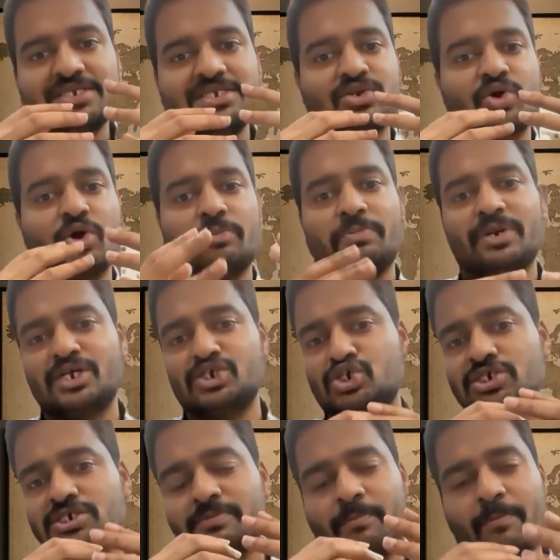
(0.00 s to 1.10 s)

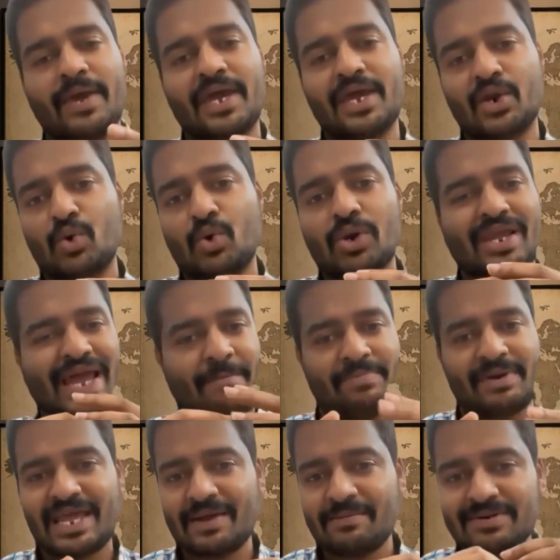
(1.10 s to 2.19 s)
incorporation, payroll, cap
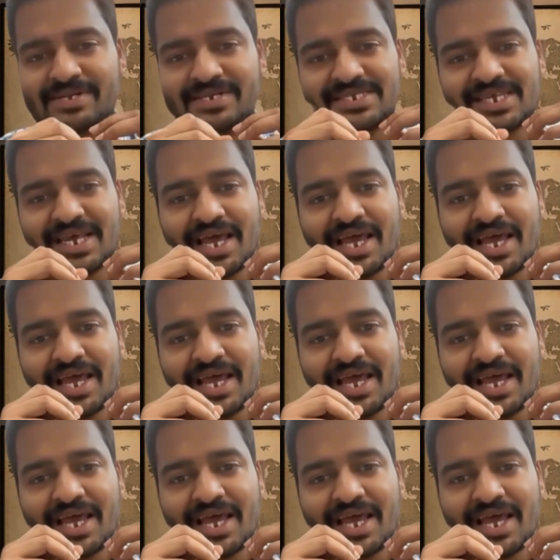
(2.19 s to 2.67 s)
tables,